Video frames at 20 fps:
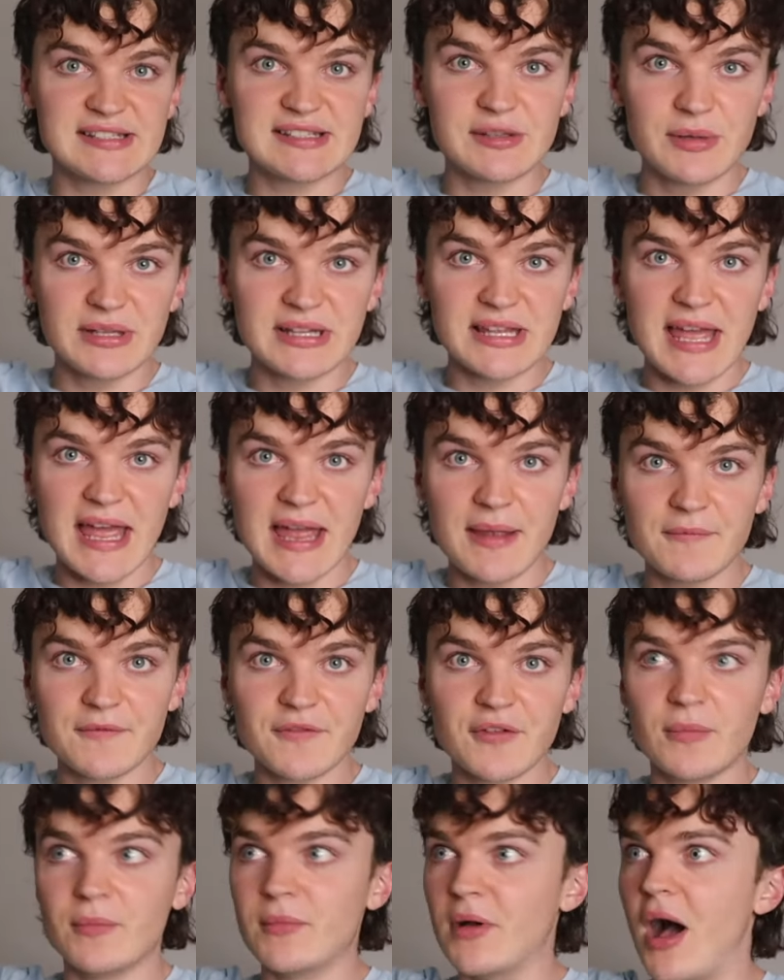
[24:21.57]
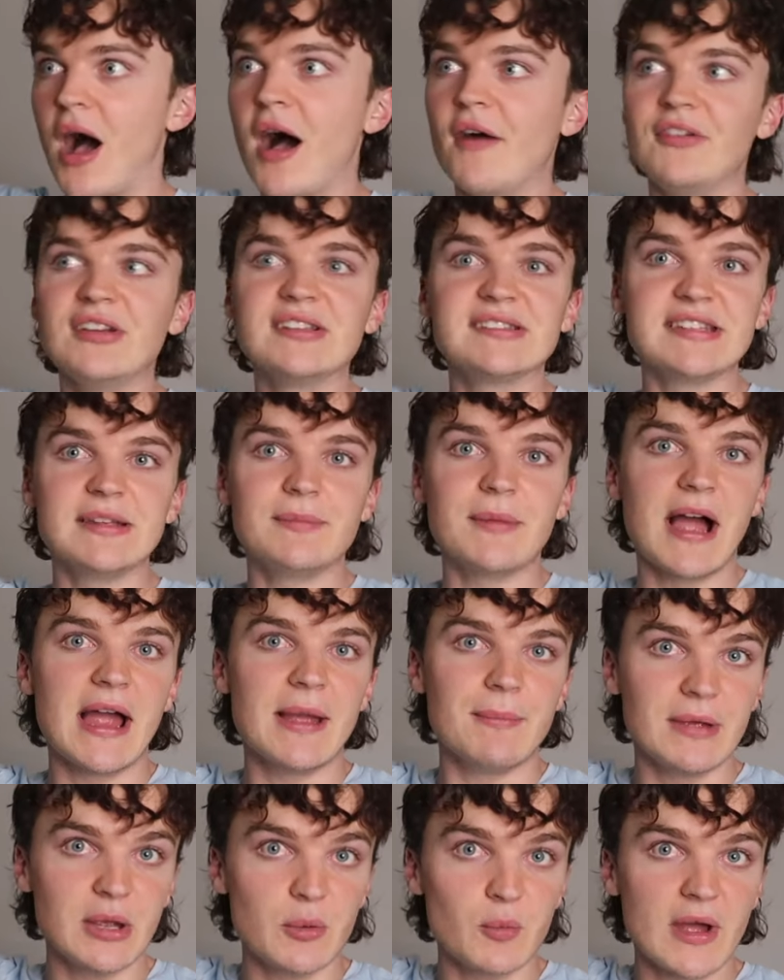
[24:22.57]
So it came from, obviously,
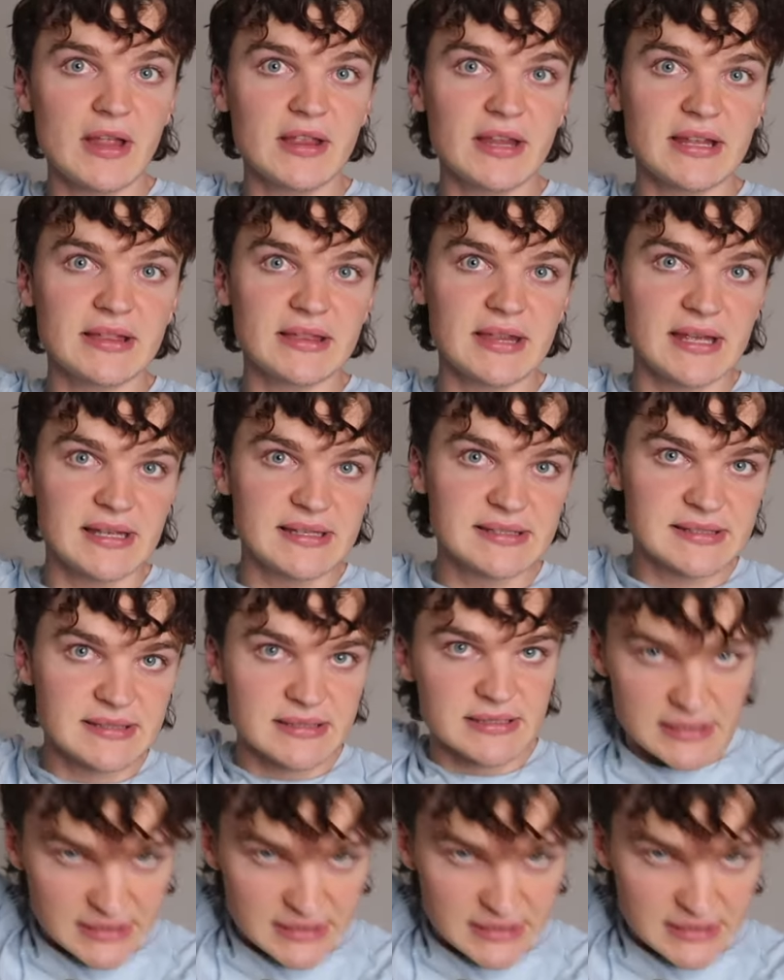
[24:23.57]
behind me, went like this,